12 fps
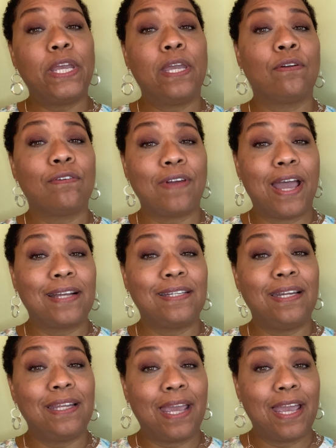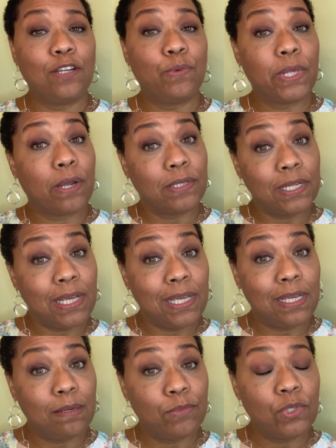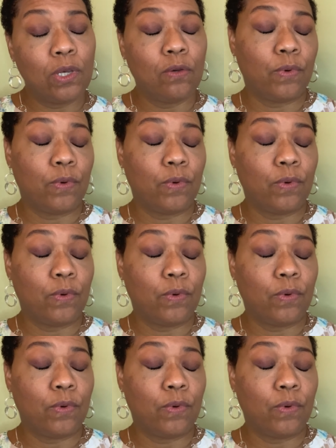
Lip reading: interact and engage with our teams,